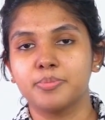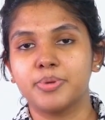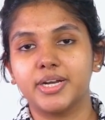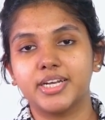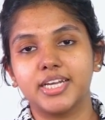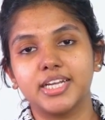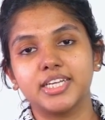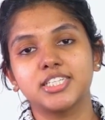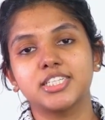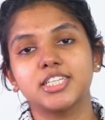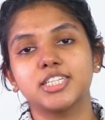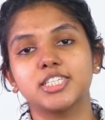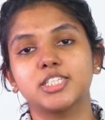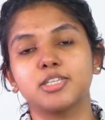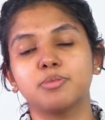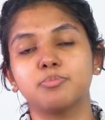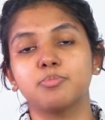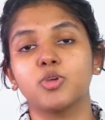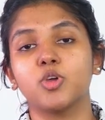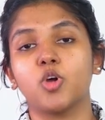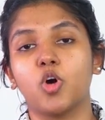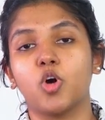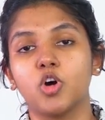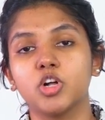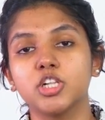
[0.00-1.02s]
protectionism
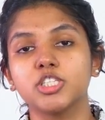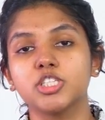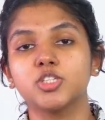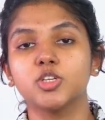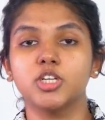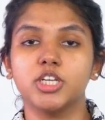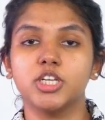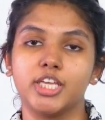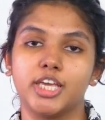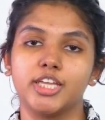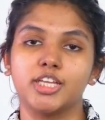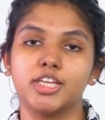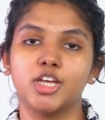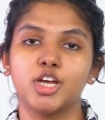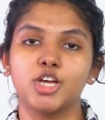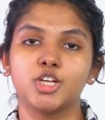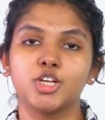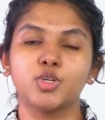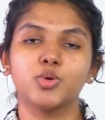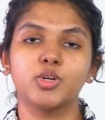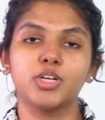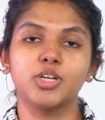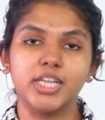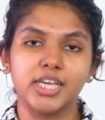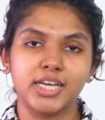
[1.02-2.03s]
may also lead
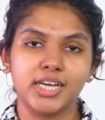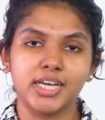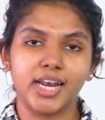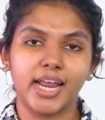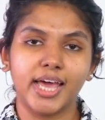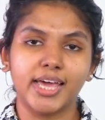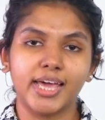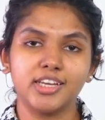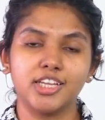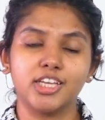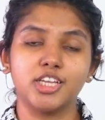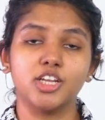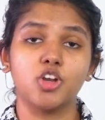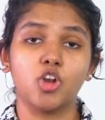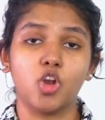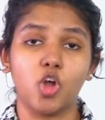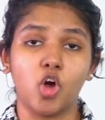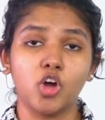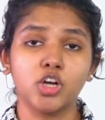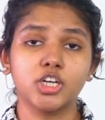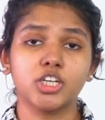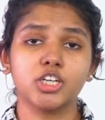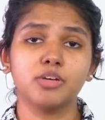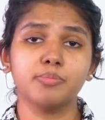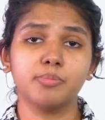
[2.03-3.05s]
to a decline in
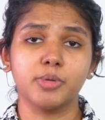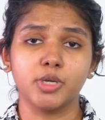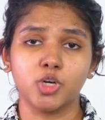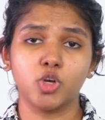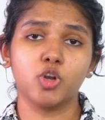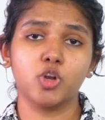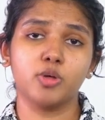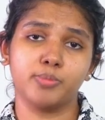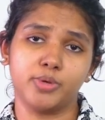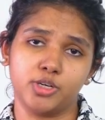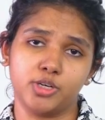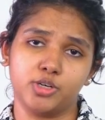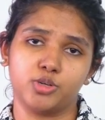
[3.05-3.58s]
long-term economic